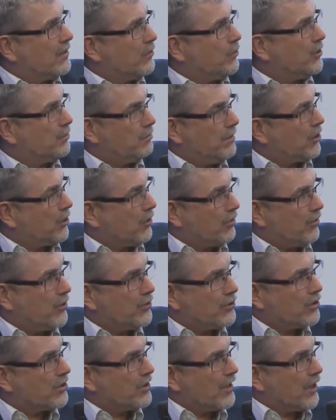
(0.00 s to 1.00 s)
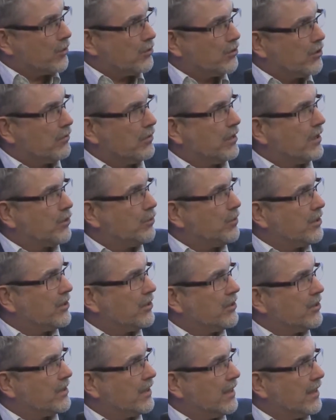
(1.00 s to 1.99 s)
We speak of hundreds of thousands of
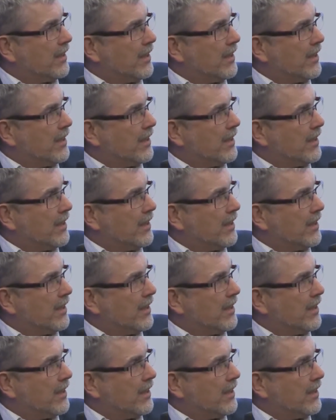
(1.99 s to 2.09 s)
electricians.